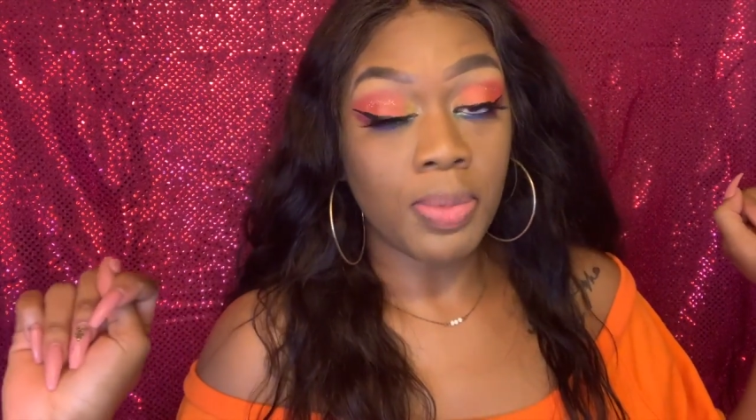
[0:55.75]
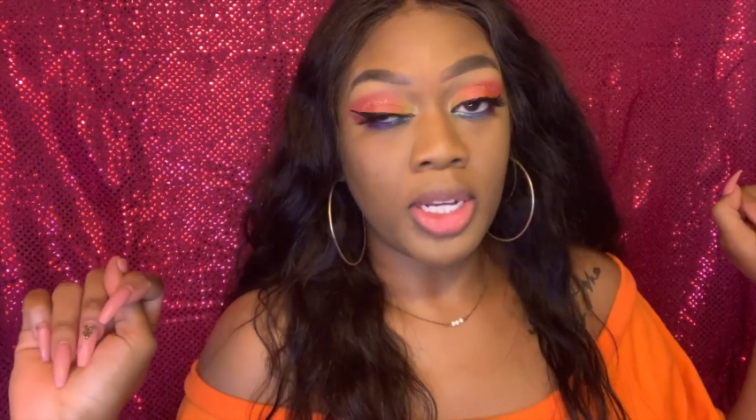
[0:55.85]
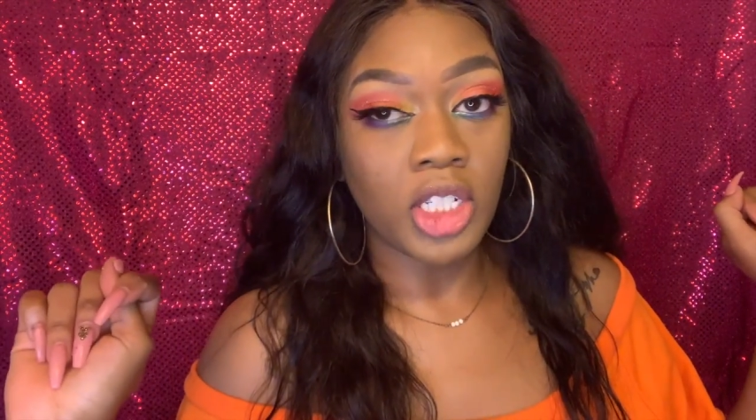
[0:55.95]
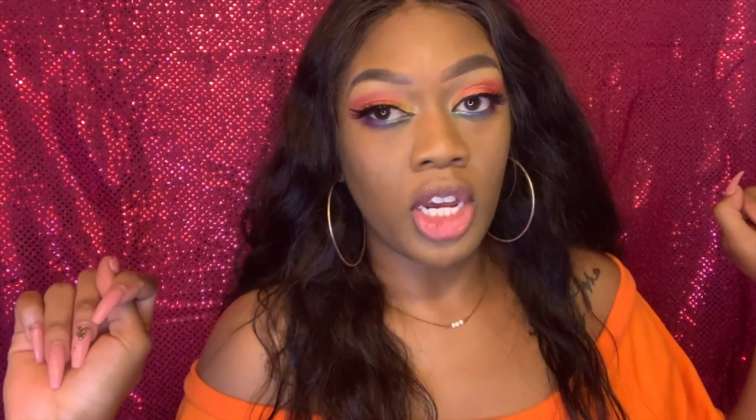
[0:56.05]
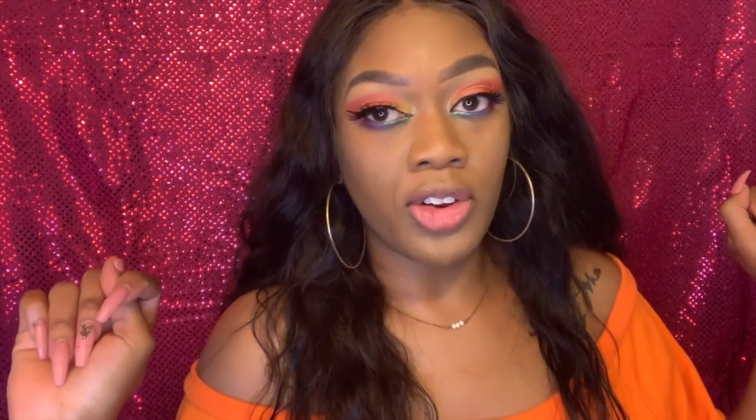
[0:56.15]
to
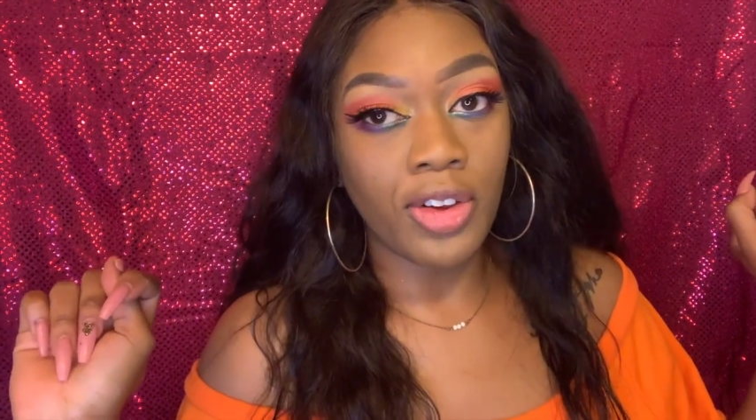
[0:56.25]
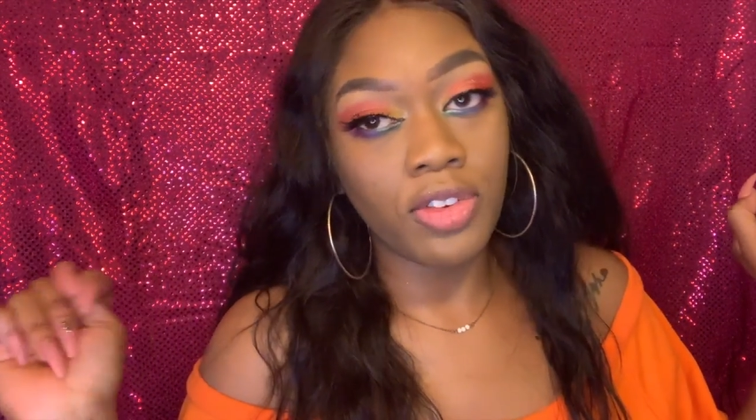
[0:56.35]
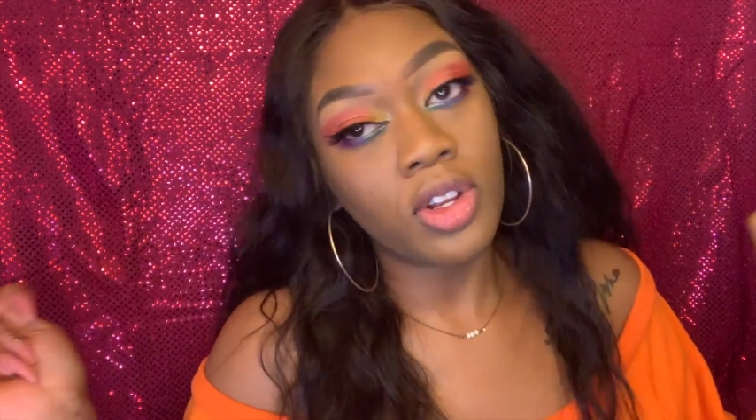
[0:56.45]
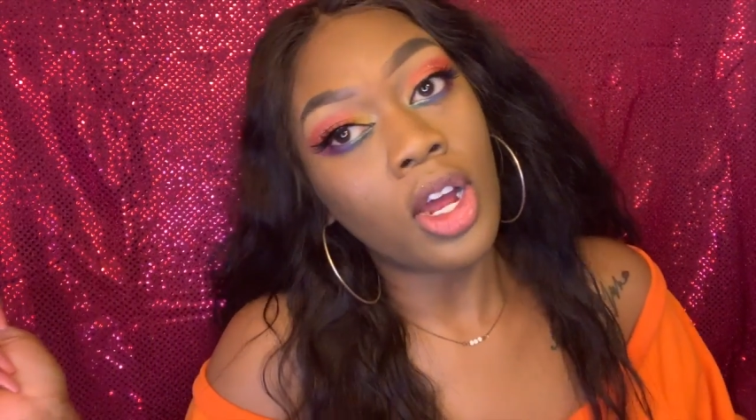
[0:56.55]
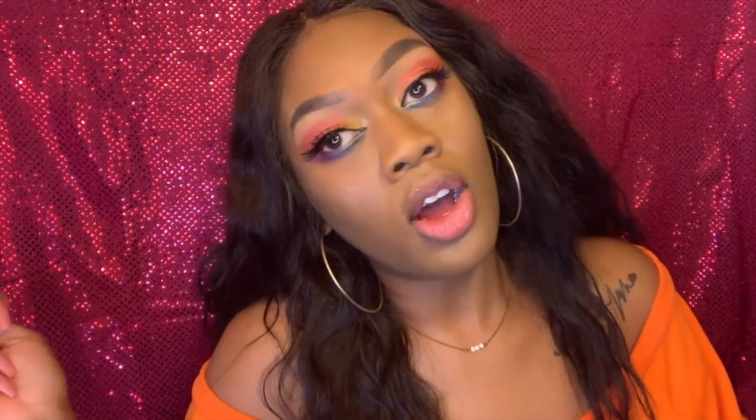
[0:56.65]
my channel if
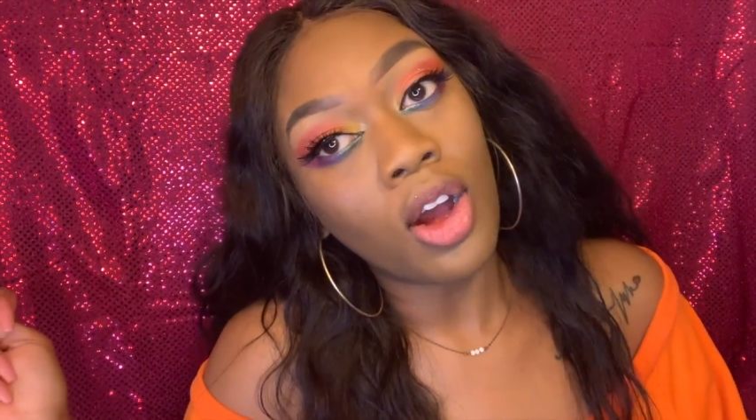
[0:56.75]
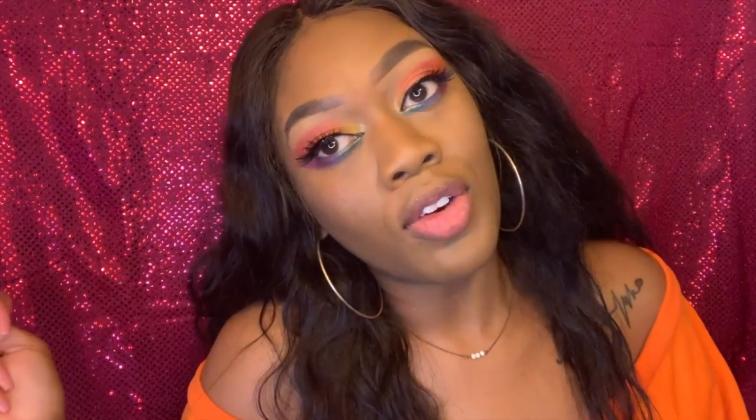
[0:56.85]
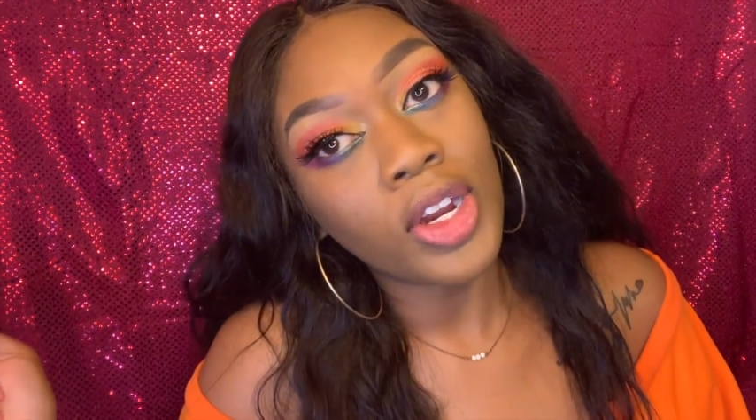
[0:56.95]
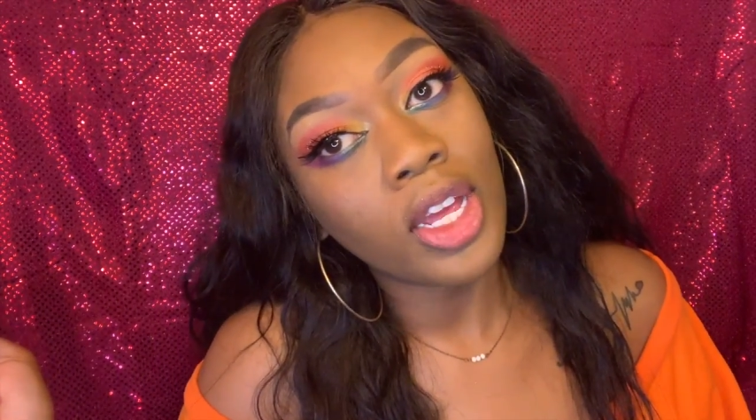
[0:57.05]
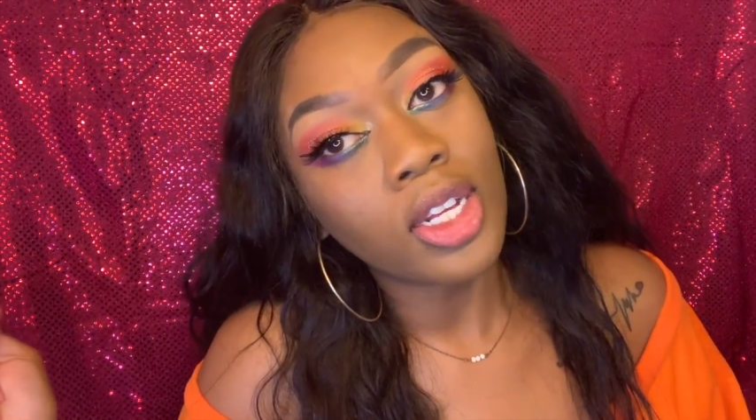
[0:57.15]
you're not
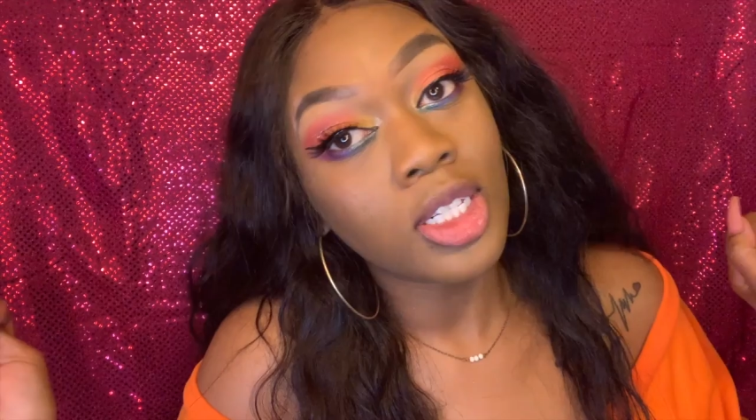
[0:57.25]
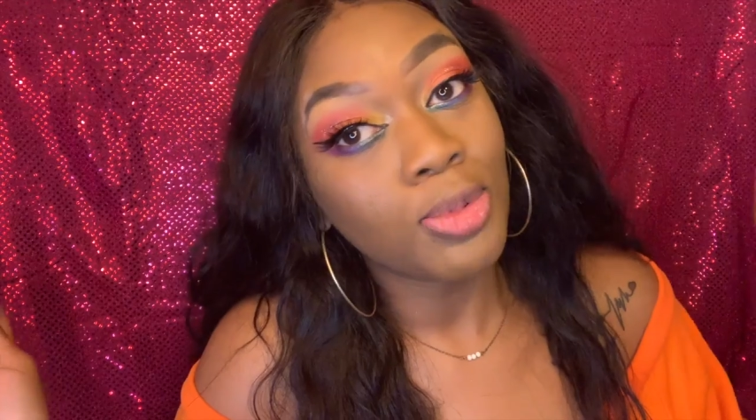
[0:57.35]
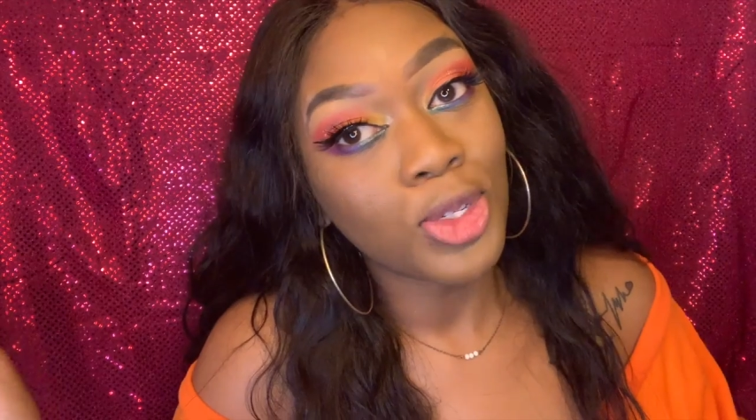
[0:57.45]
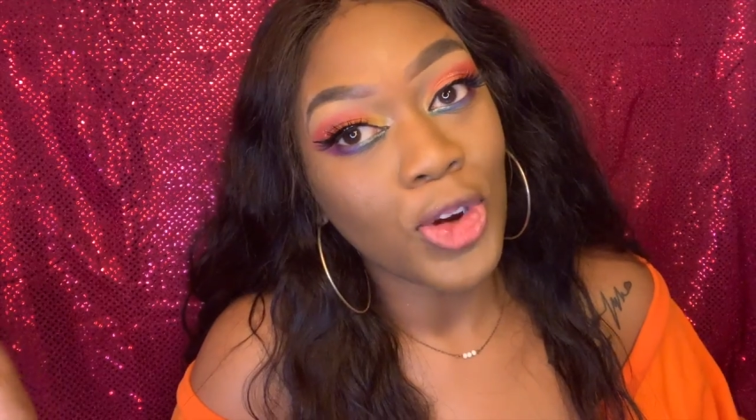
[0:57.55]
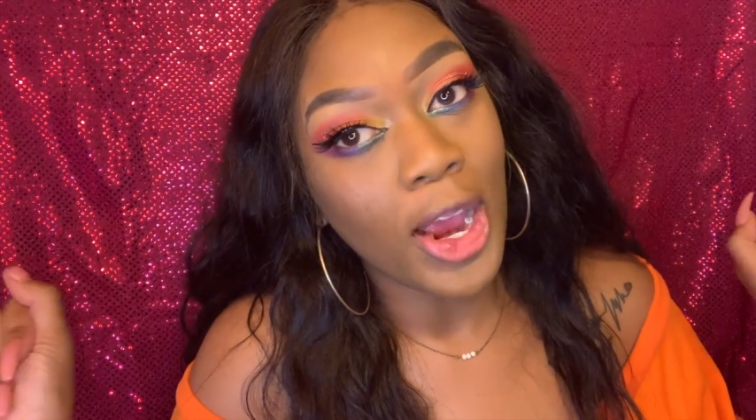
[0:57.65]
already a
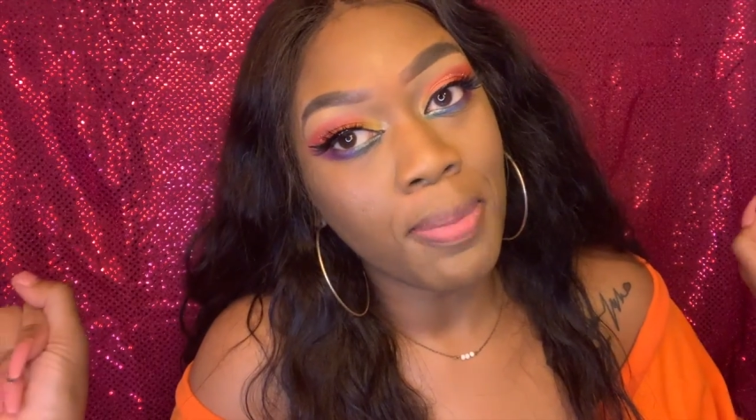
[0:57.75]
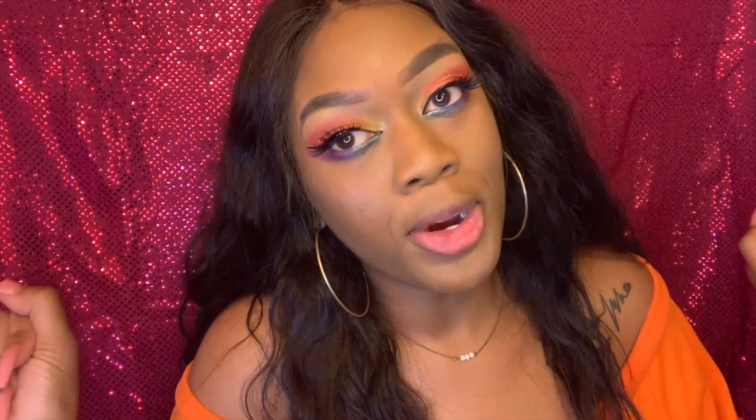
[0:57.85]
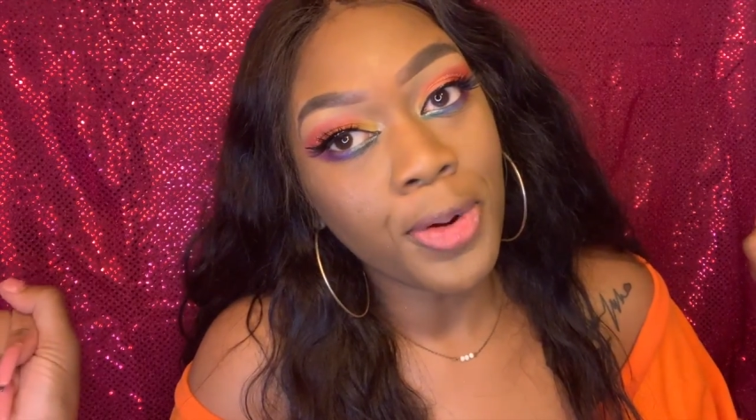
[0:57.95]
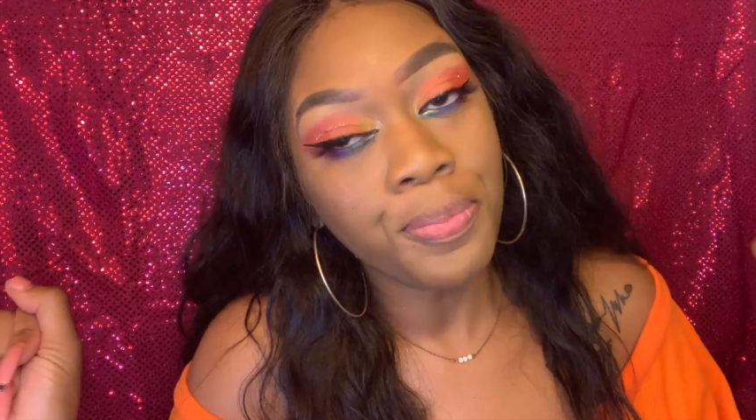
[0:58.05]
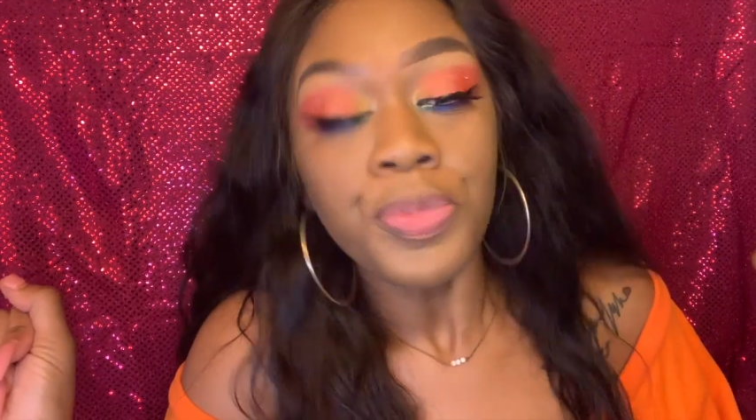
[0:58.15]

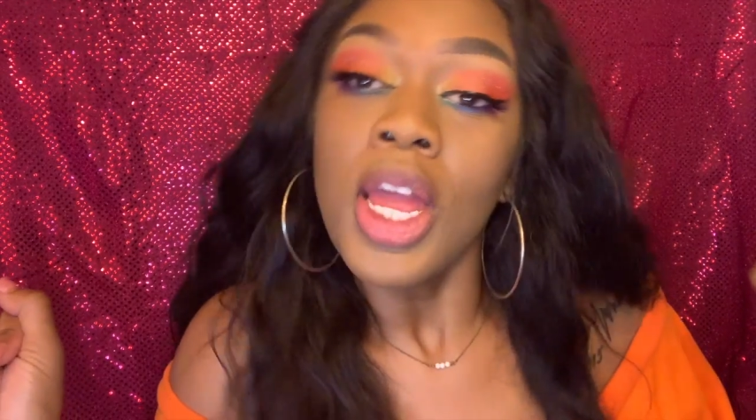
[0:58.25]
subscriber.